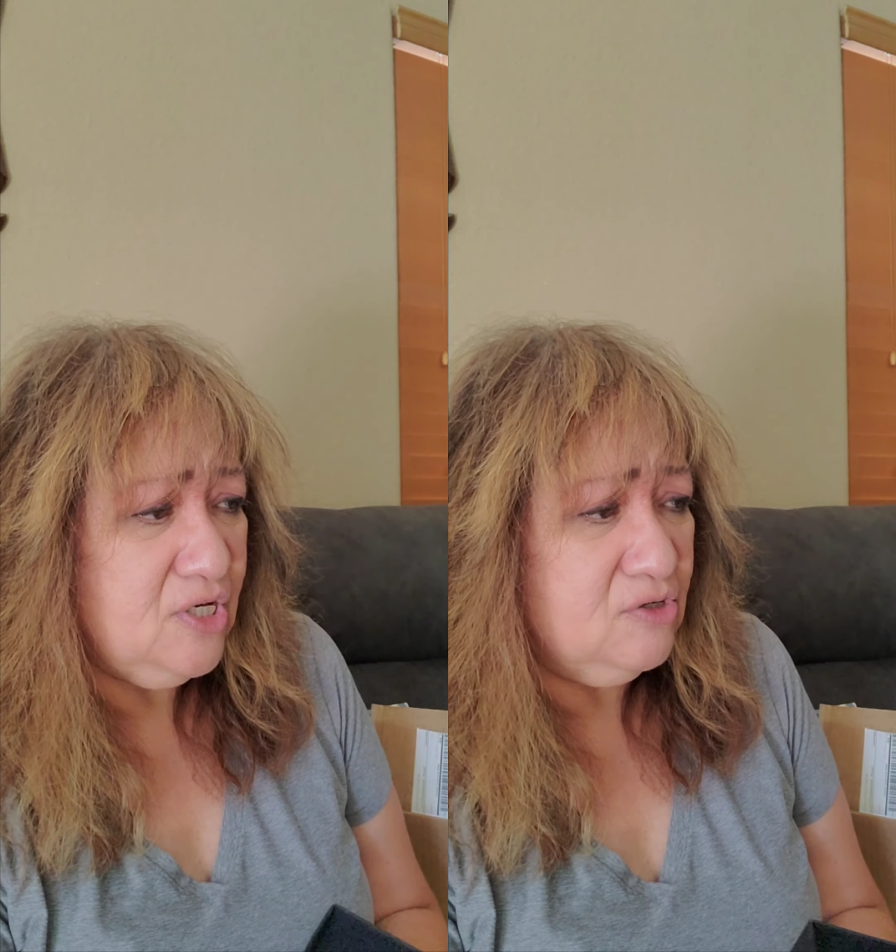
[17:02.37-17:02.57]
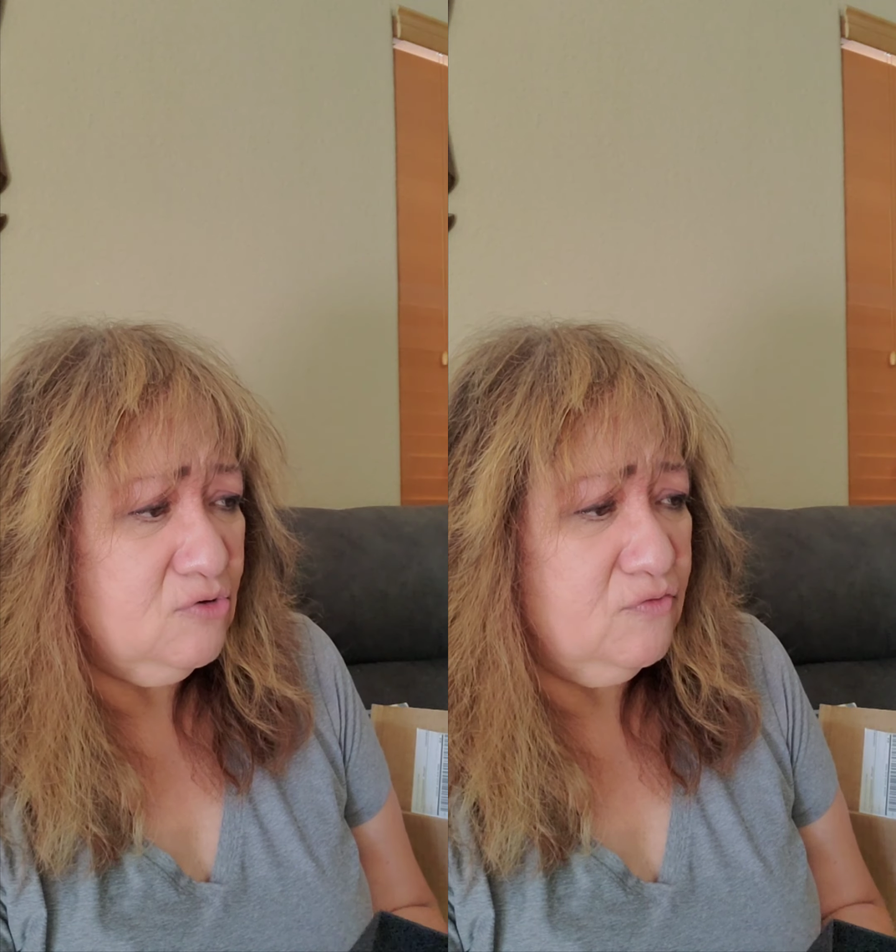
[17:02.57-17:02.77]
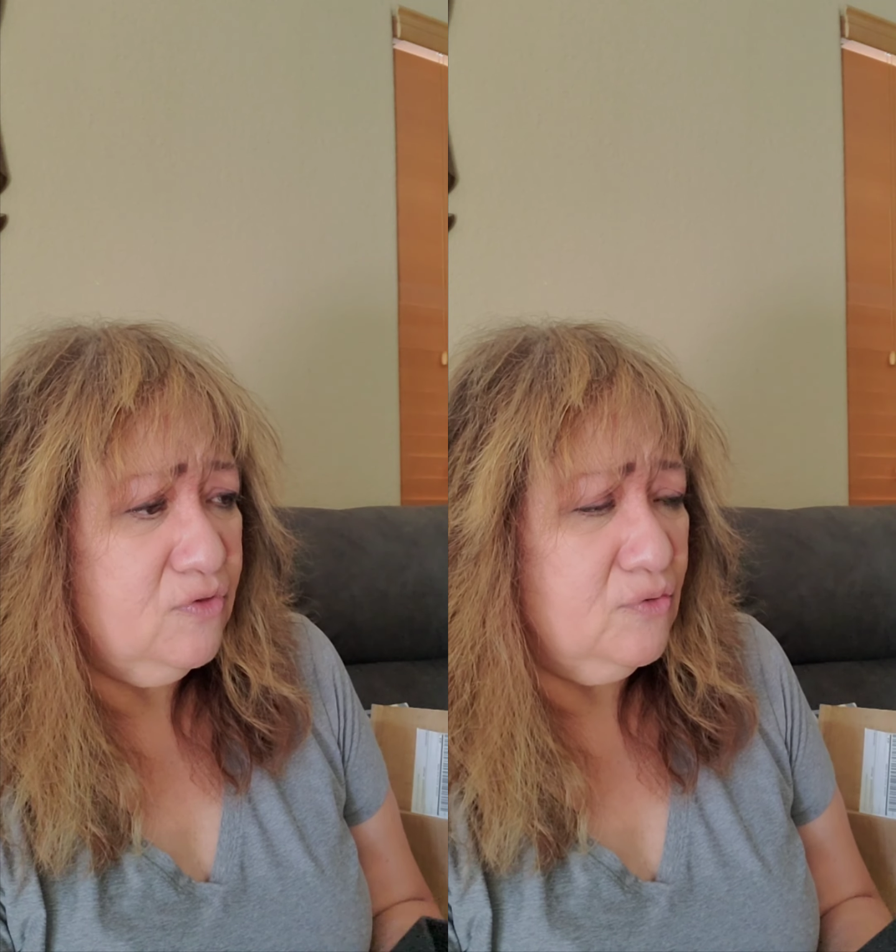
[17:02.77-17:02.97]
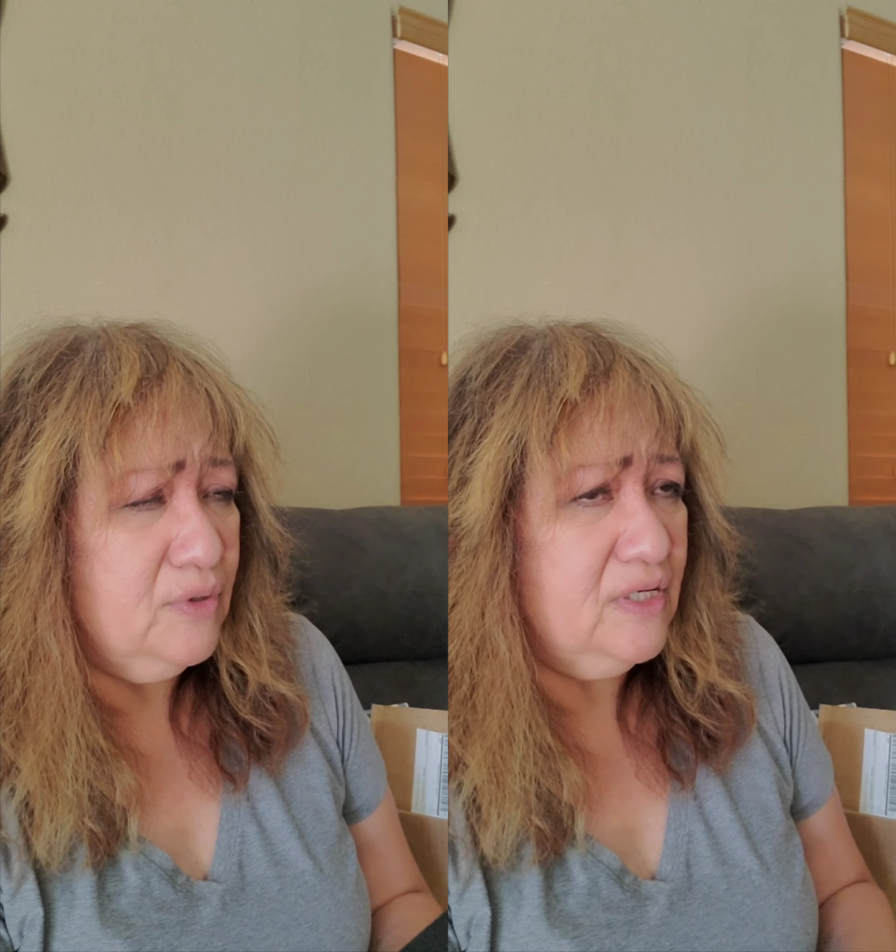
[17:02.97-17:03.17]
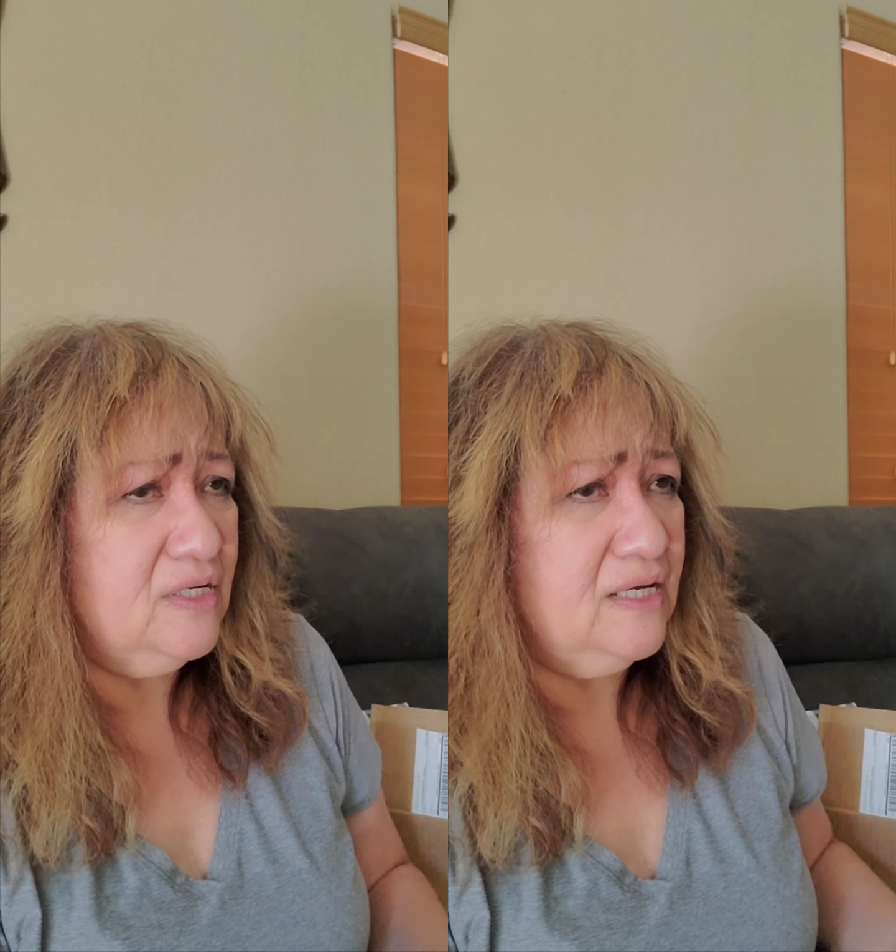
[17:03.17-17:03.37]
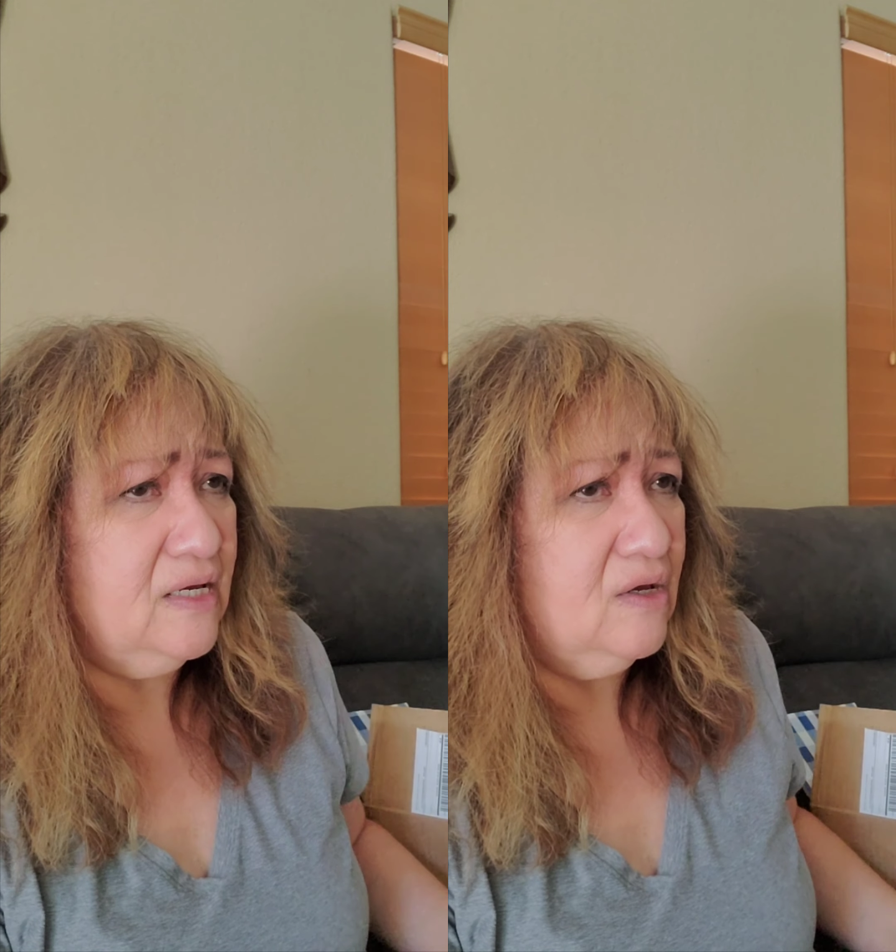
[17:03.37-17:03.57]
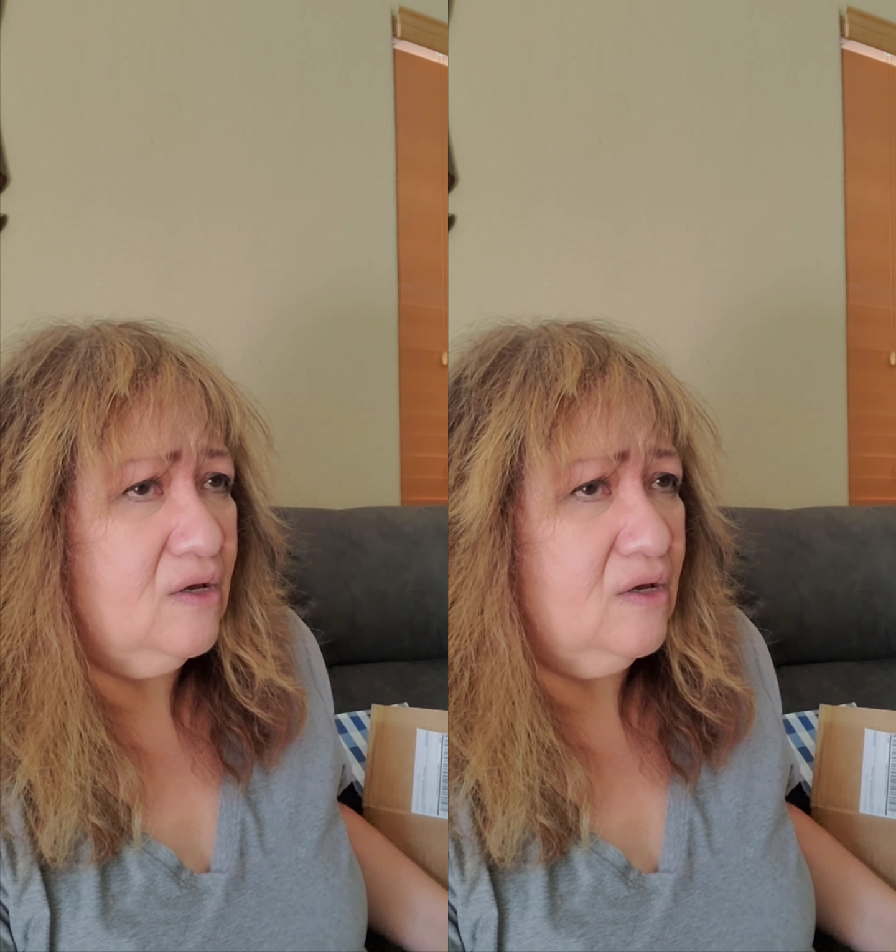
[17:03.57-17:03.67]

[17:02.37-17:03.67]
Gentle Fluidity